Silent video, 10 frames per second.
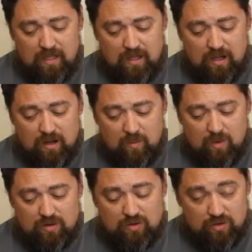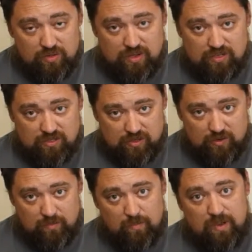one good thing to
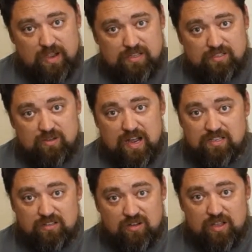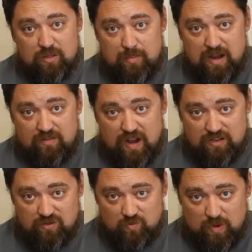do is to actually look at the
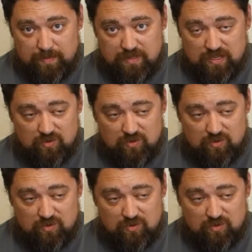manufacturer's website.